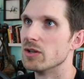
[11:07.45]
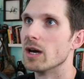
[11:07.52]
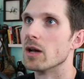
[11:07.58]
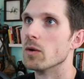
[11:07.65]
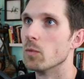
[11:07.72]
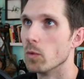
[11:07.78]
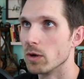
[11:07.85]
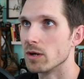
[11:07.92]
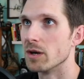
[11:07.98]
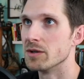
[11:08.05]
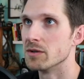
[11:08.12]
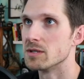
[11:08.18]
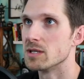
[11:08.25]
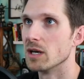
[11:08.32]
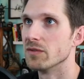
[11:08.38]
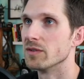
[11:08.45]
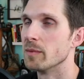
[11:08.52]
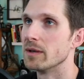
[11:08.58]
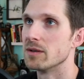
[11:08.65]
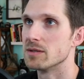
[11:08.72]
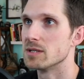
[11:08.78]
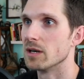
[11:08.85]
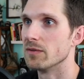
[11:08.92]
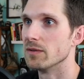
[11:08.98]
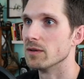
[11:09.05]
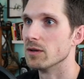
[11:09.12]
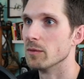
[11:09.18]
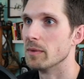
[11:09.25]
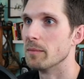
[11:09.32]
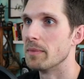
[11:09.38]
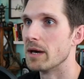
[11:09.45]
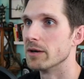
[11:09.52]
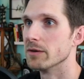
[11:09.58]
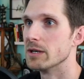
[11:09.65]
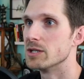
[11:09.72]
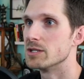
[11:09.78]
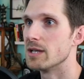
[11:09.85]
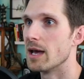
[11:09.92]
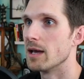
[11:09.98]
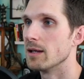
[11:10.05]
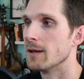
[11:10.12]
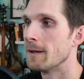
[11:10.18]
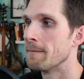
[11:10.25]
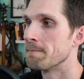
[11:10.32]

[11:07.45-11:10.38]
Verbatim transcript: you got to work on yourself to make yourself a little bit better each day.